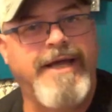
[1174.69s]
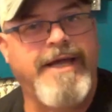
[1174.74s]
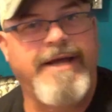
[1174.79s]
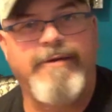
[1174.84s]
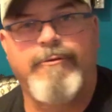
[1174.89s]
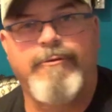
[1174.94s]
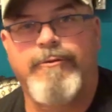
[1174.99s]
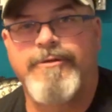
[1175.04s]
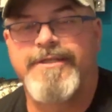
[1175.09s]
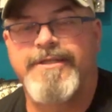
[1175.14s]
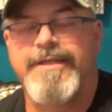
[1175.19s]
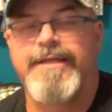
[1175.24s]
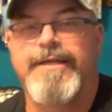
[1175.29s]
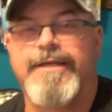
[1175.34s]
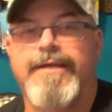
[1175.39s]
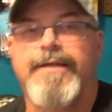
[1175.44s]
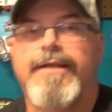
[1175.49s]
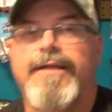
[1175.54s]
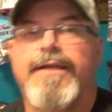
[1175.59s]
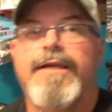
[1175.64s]
You can't horse it
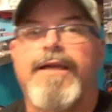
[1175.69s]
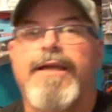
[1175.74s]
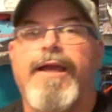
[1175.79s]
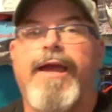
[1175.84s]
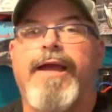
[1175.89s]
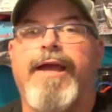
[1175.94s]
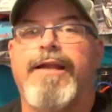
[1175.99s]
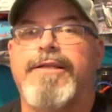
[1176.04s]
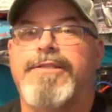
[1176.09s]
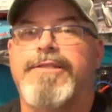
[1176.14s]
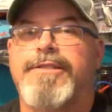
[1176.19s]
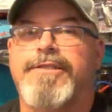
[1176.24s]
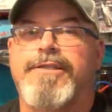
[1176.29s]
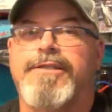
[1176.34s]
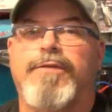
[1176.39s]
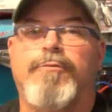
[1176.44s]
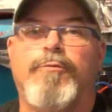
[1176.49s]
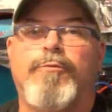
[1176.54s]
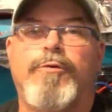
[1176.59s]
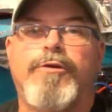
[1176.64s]
in, and it's just a